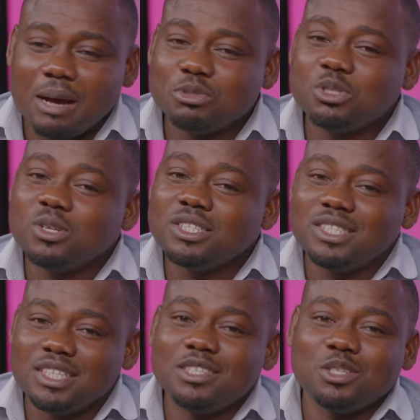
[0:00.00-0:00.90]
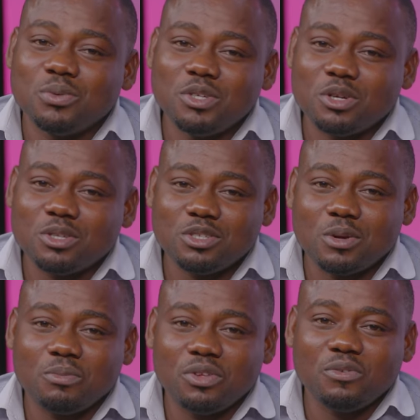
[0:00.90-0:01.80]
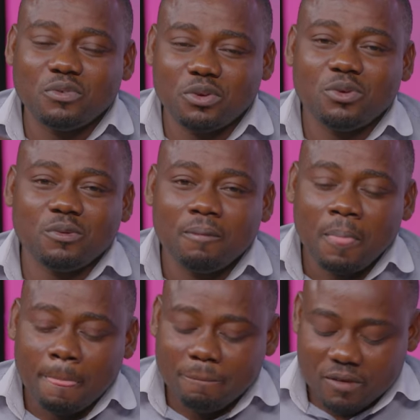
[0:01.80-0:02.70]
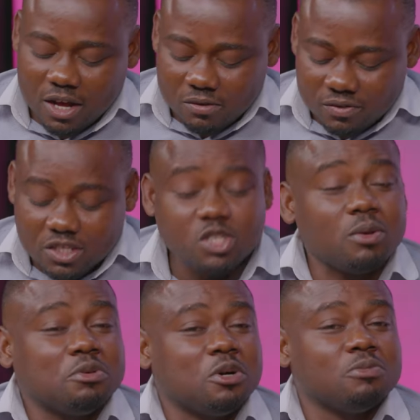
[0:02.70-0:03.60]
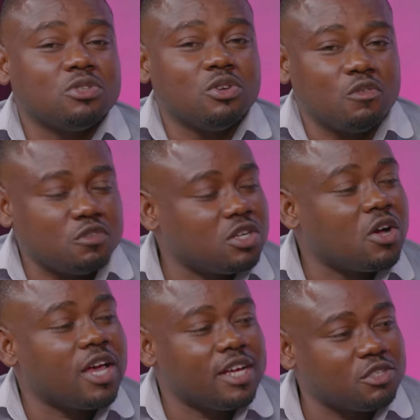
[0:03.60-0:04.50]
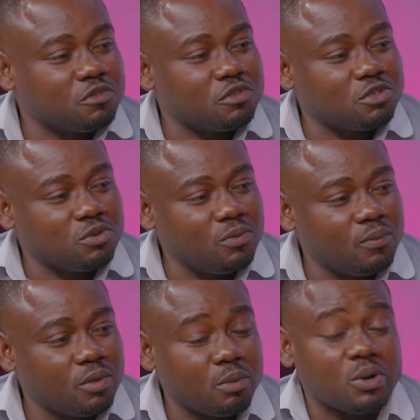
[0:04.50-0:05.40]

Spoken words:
I'm sure this story does something for you. Now, this is where we come to the official end of the show. We're